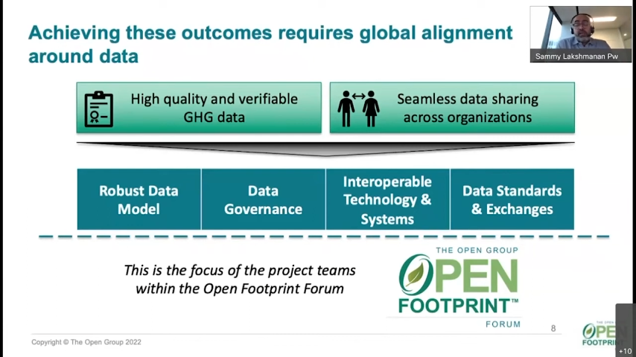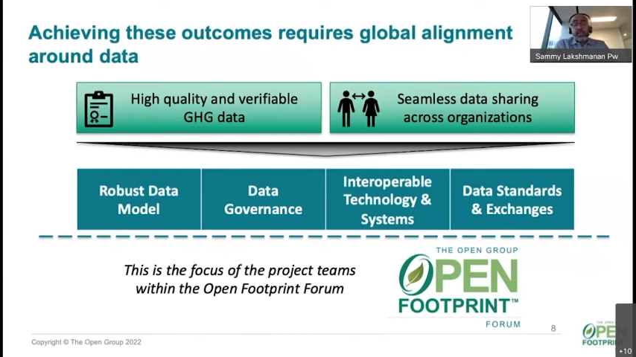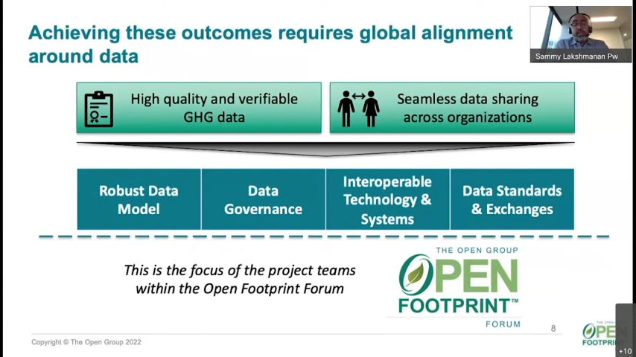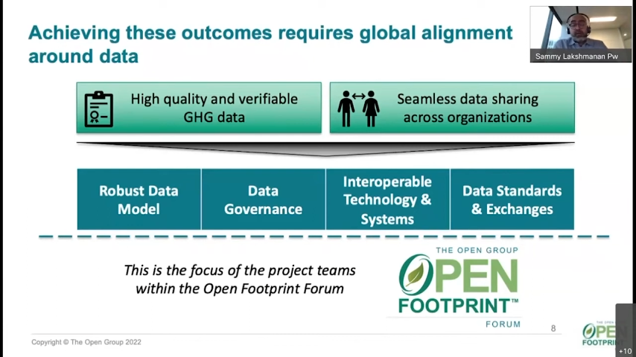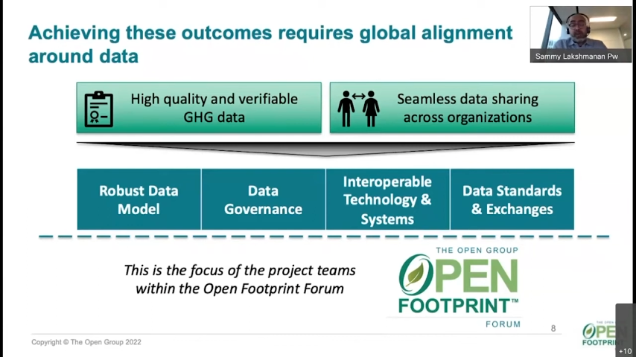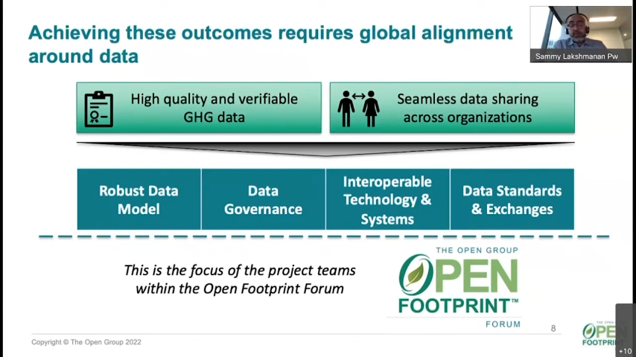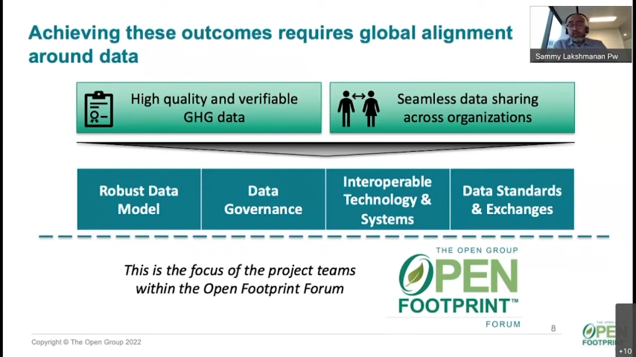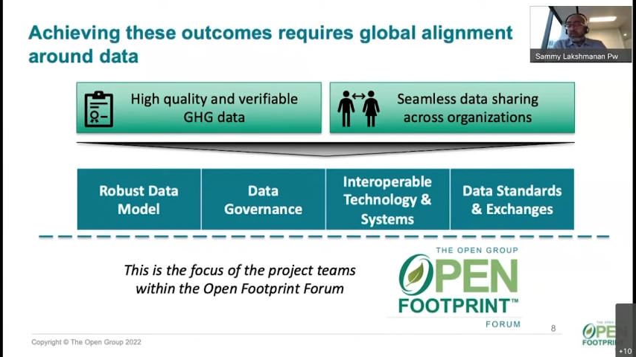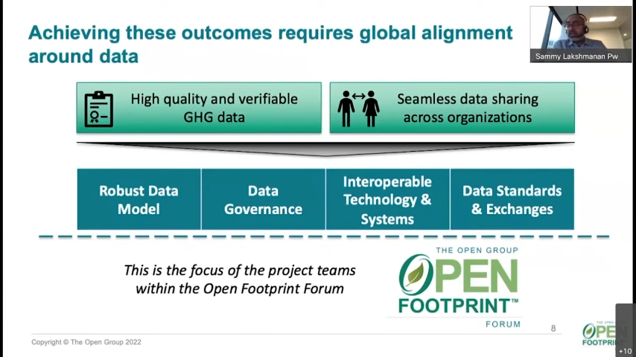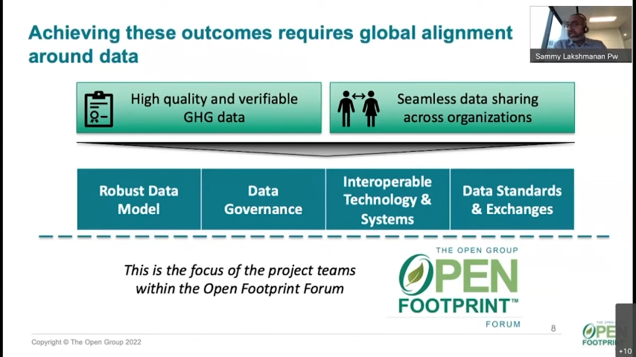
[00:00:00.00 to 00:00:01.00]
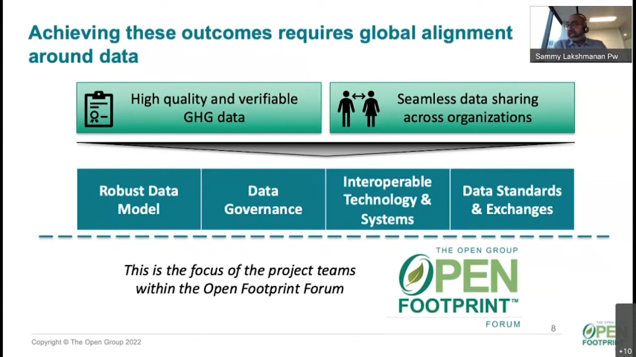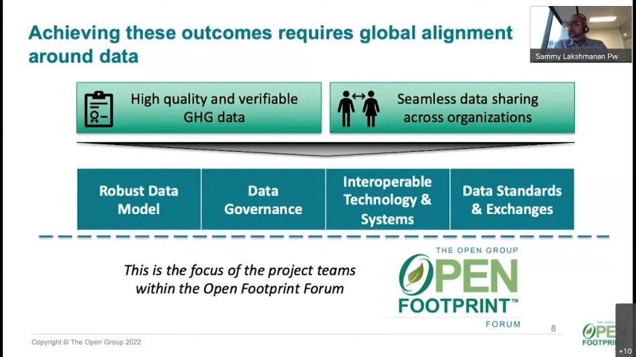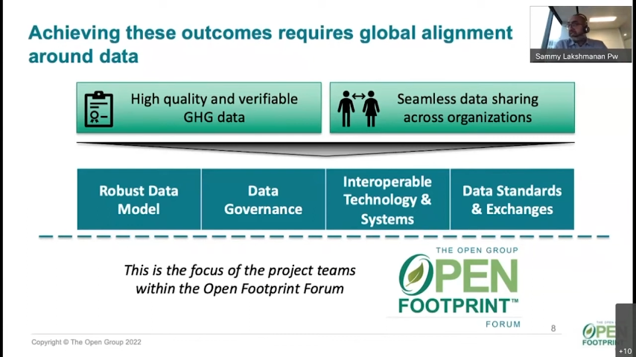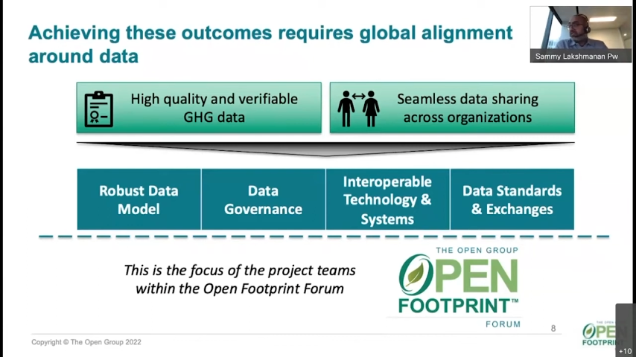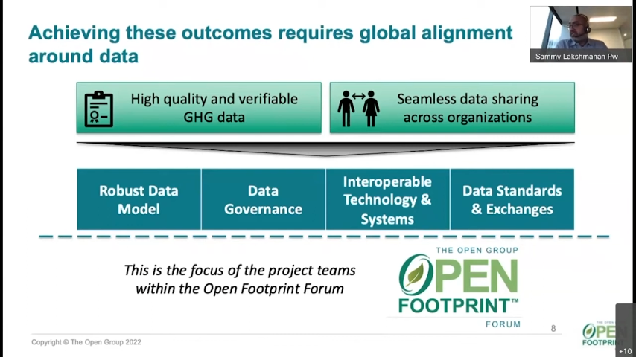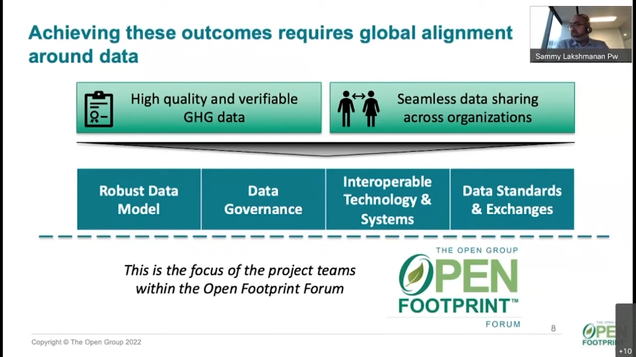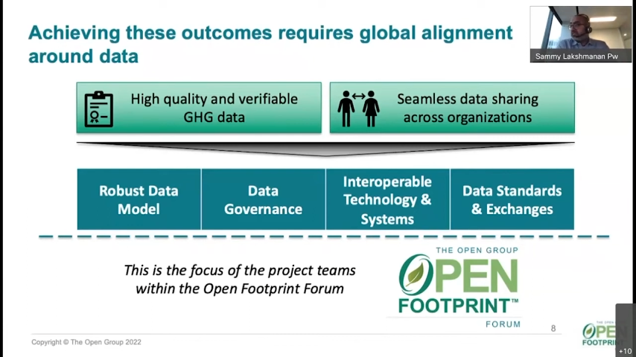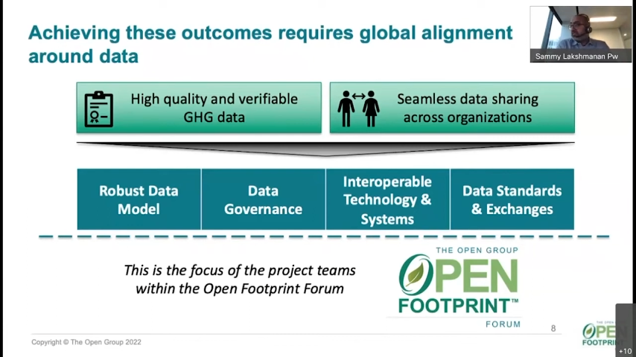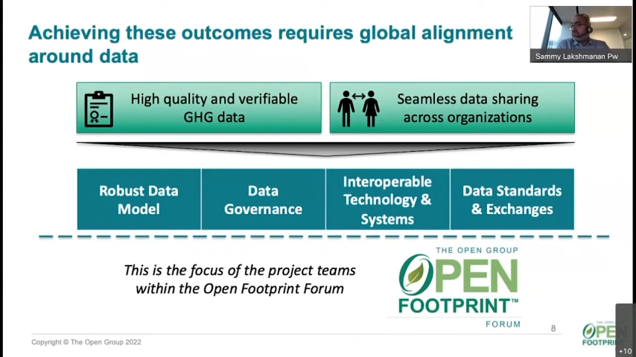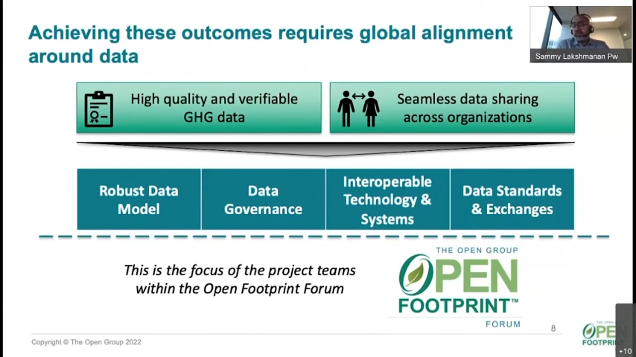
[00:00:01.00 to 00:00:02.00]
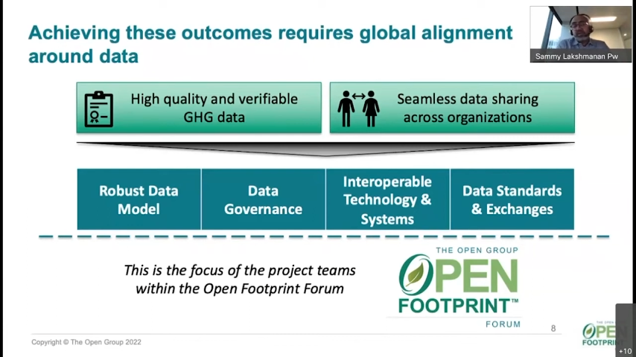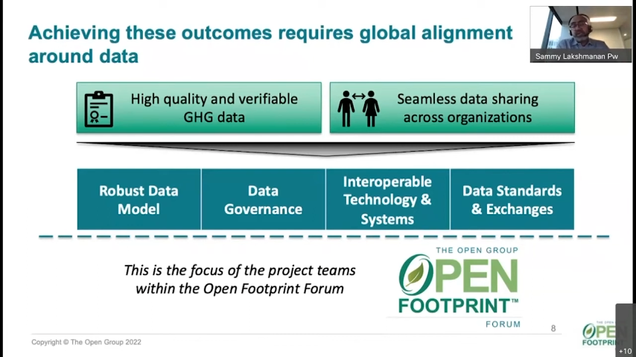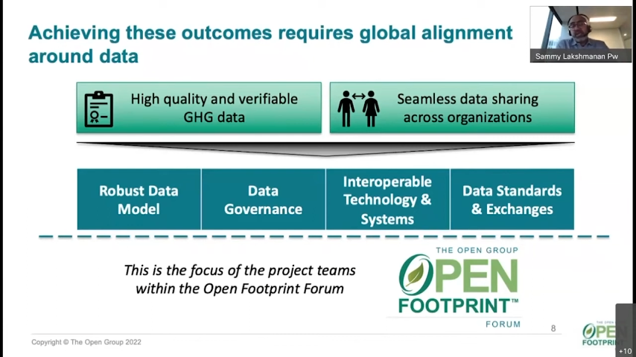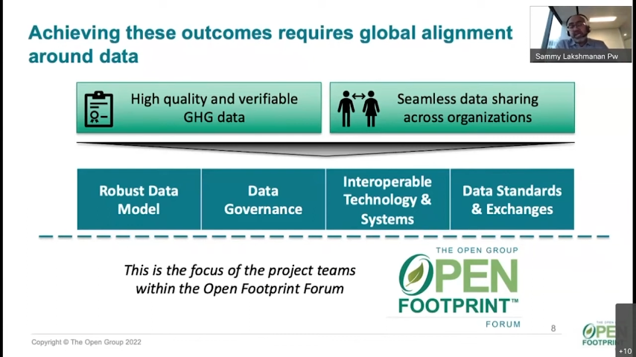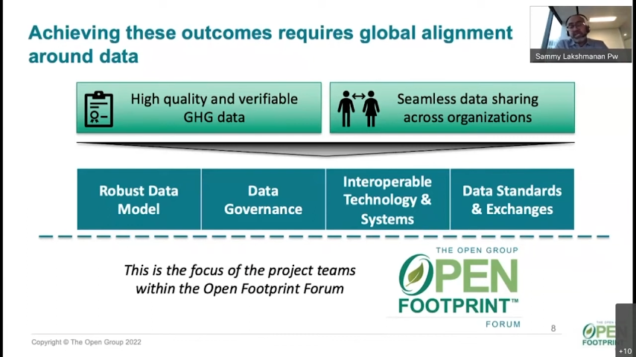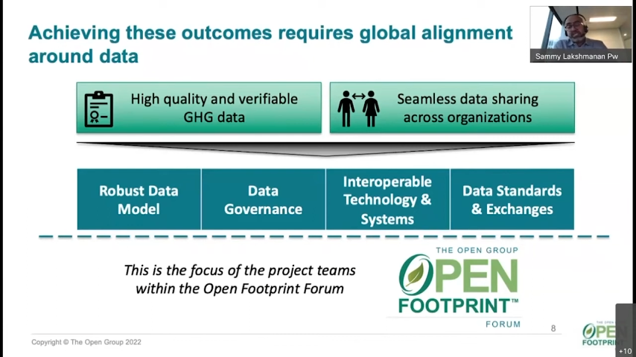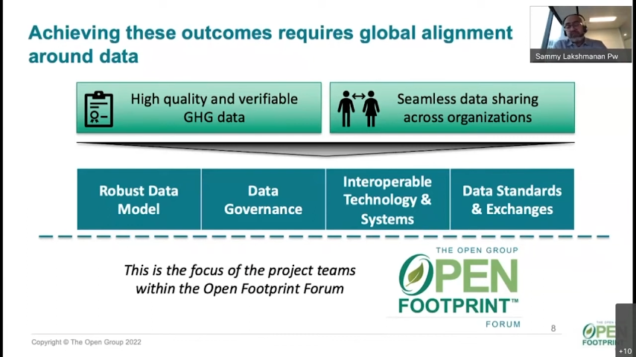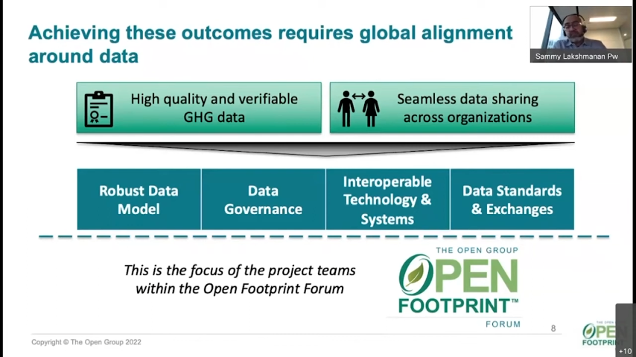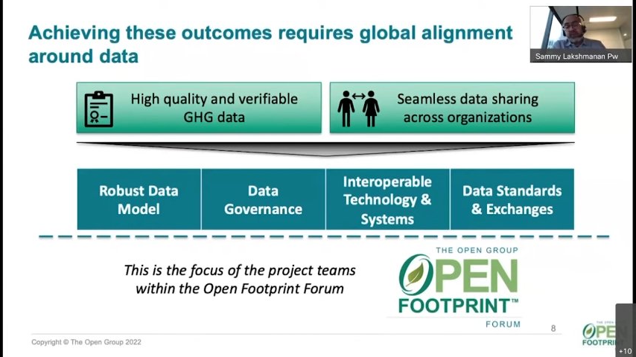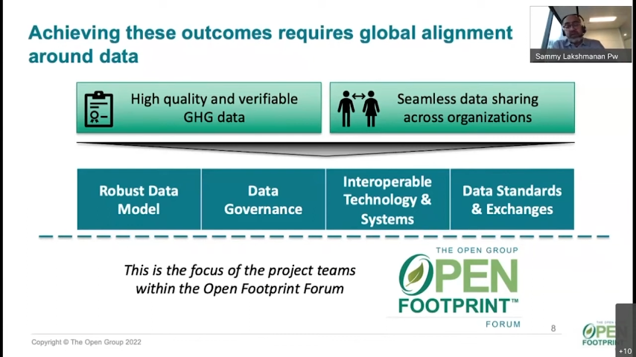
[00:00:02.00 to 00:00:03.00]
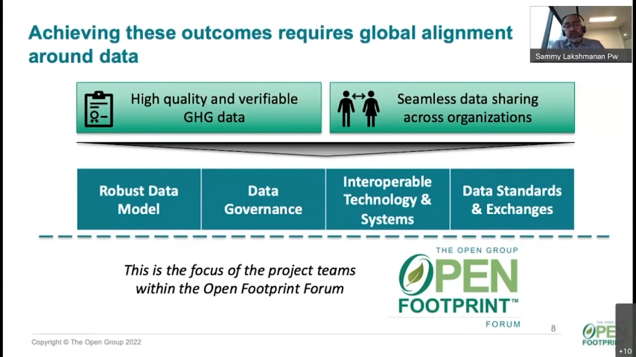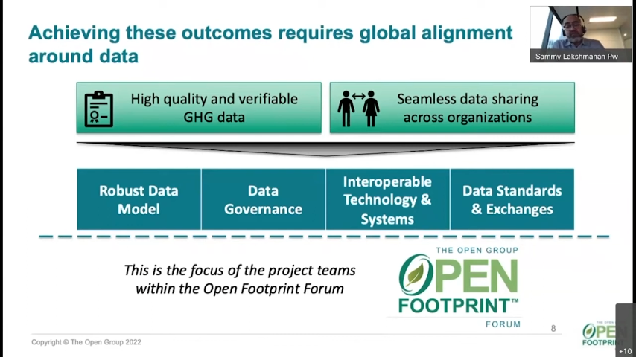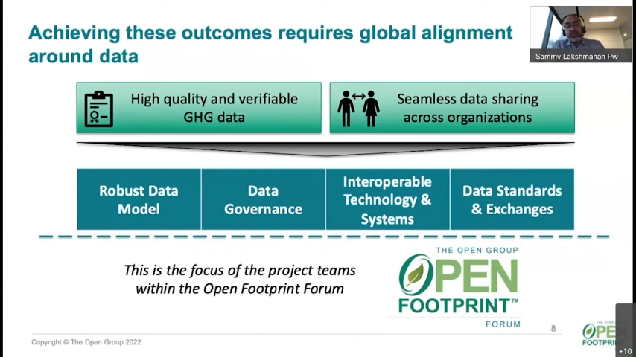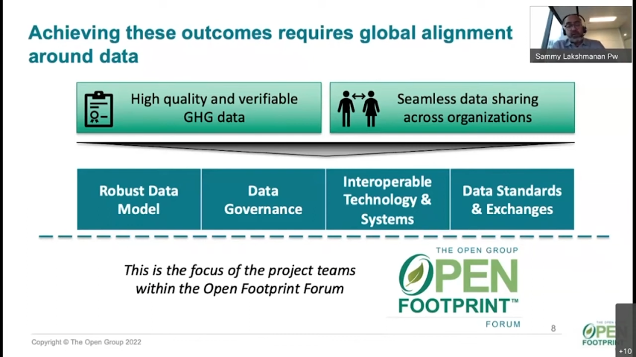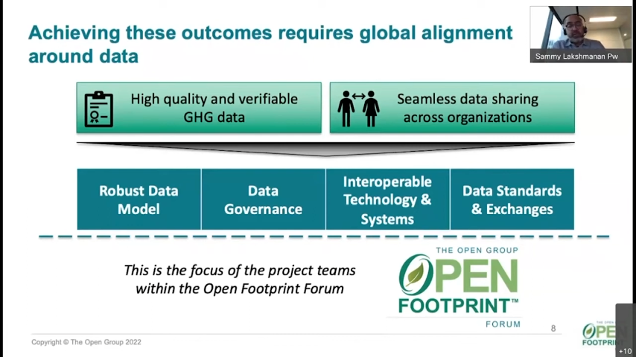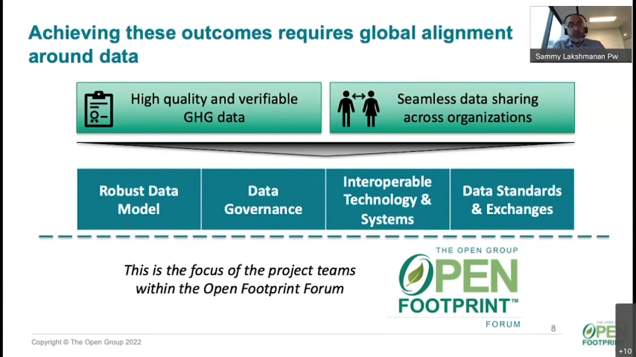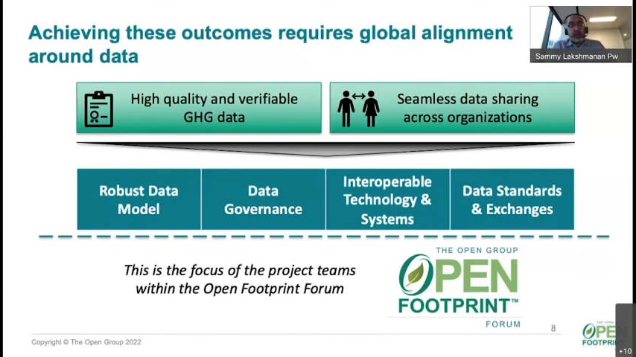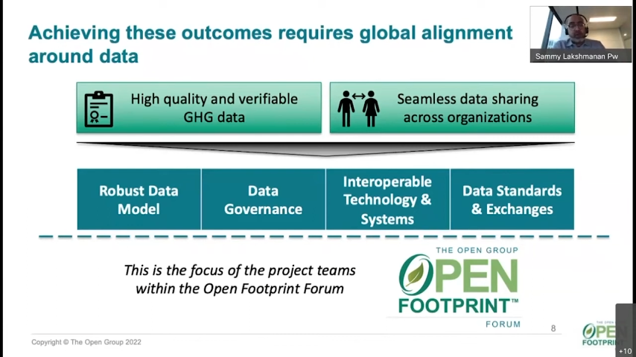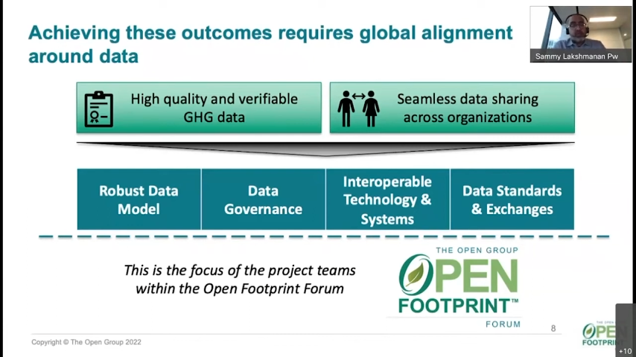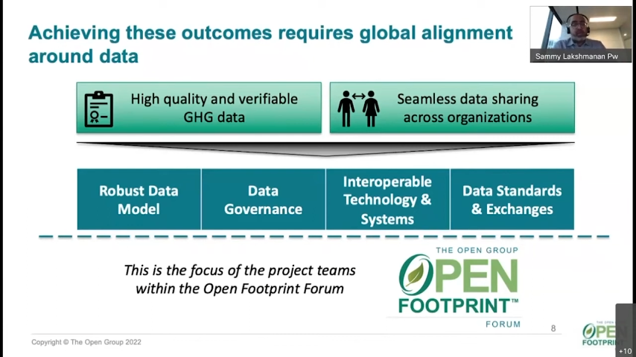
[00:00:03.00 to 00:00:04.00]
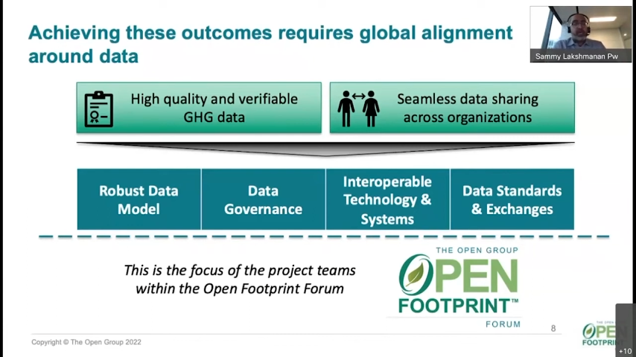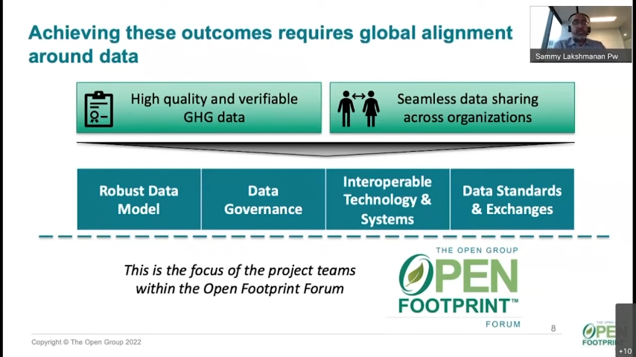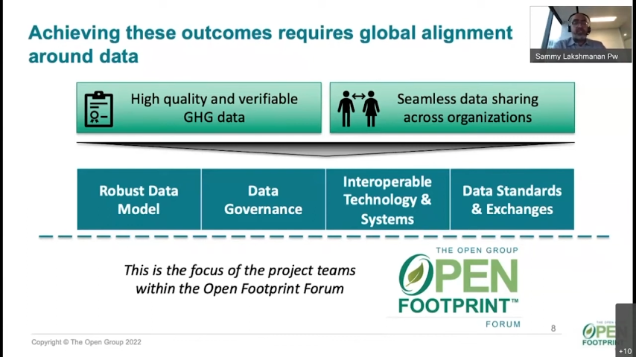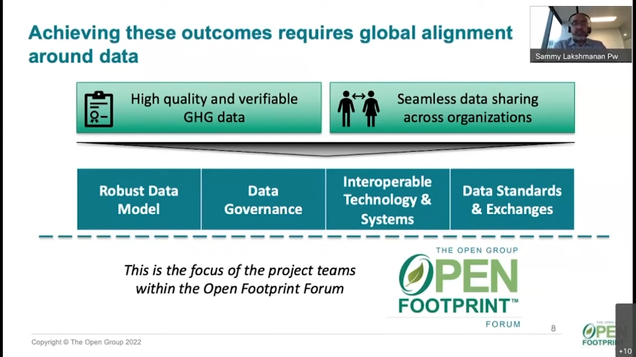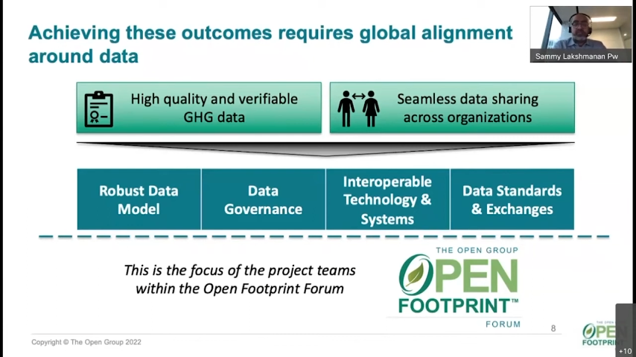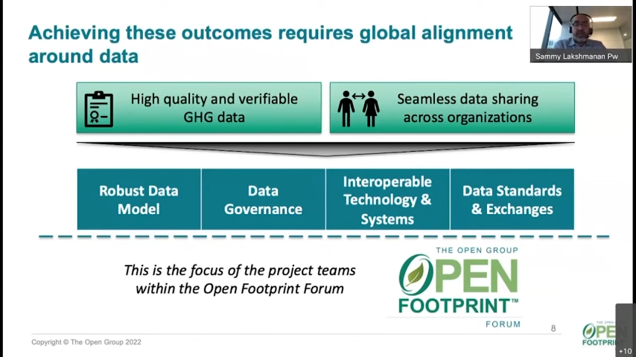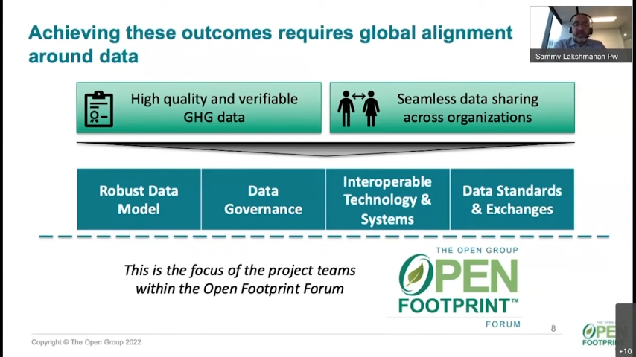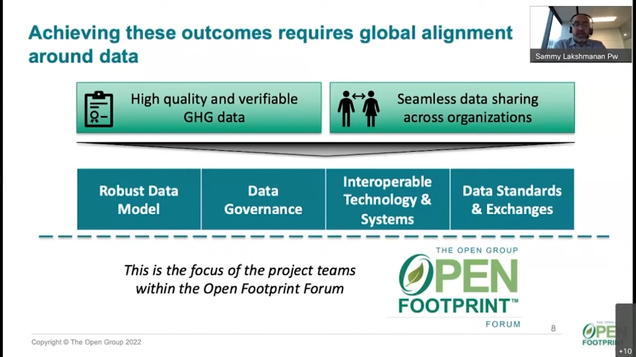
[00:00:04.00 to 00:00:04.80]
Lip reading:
[unreadable: no face in view]